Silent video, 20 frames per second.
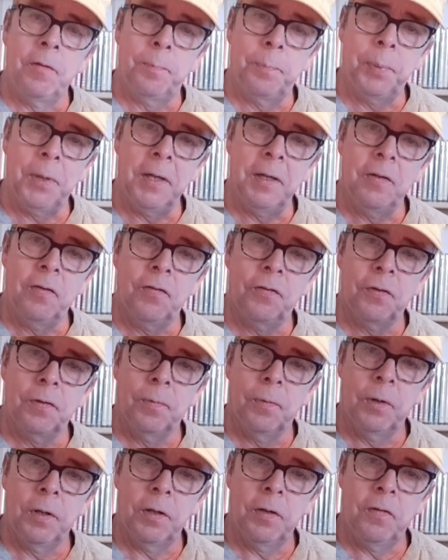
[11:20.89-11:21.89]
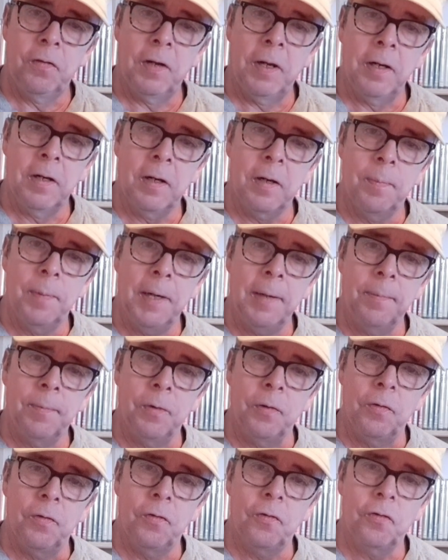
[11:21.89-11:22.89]
based on one of the Ten
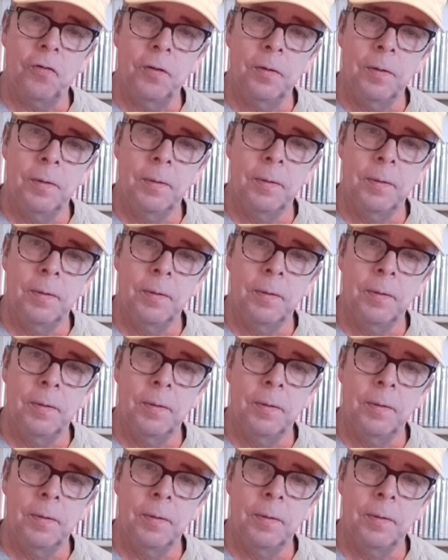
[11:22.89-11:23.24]
Commandments.